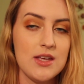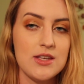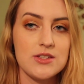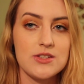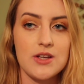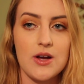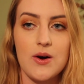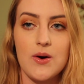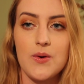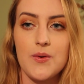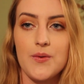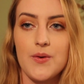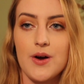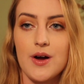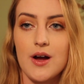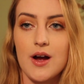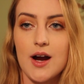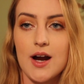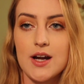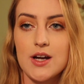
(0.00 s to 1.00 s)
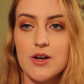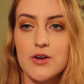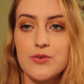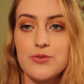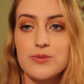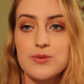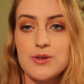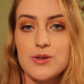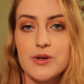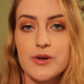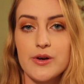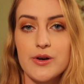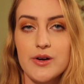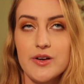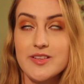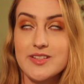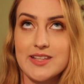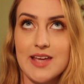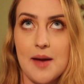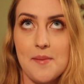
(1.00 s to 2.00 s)
So I know if you're
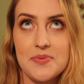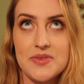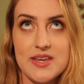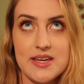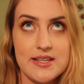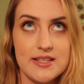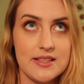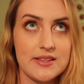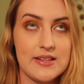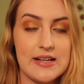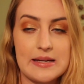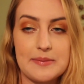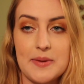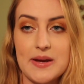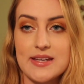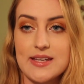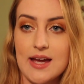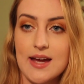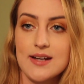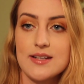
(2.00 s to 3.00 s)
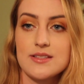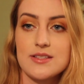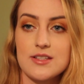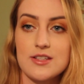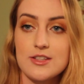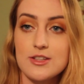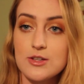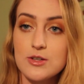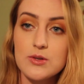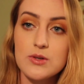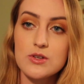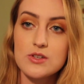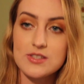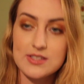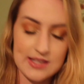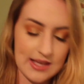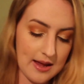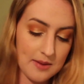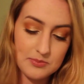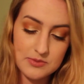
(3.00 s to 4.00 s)
a skeptic, like my dad is a huge
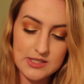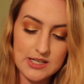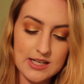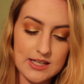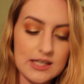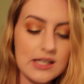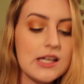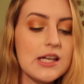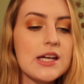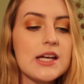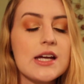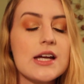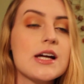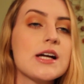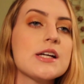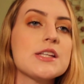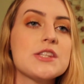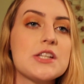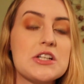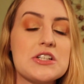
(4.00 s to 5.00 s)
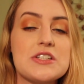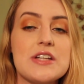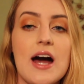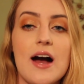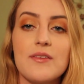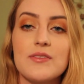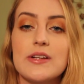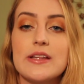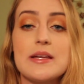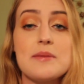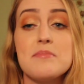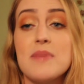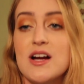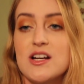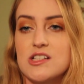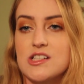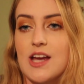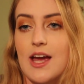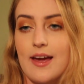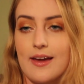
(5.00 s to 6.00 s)
skeptic, there's not really
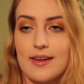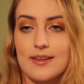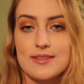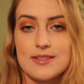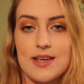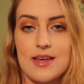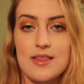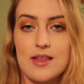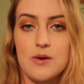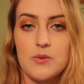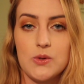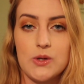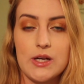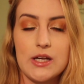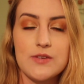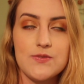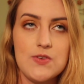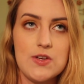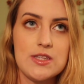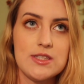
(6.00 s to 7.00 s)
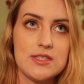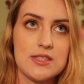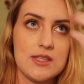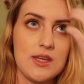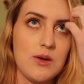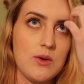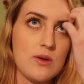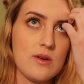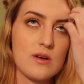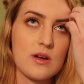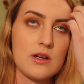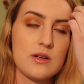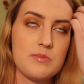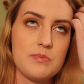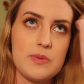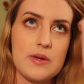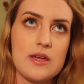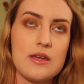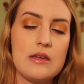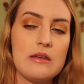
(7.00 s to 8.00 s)
much I can say that will convince you. You
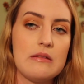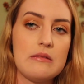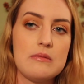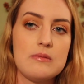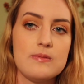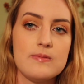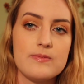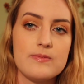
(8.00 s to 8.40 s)
could be